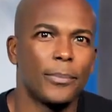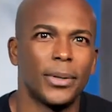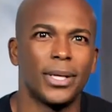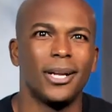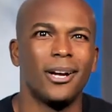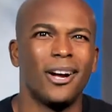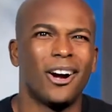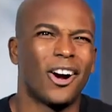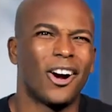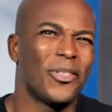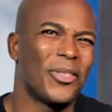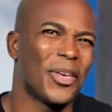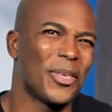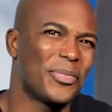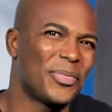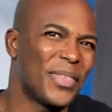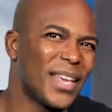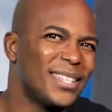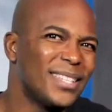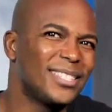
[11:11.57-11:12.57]
but are they
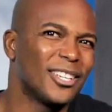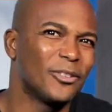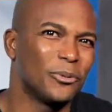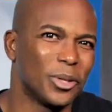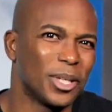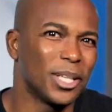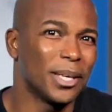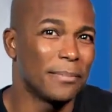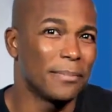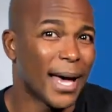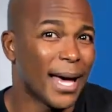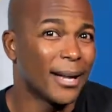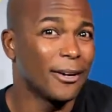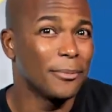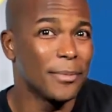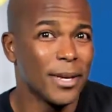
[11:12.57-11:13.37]
things that really matter to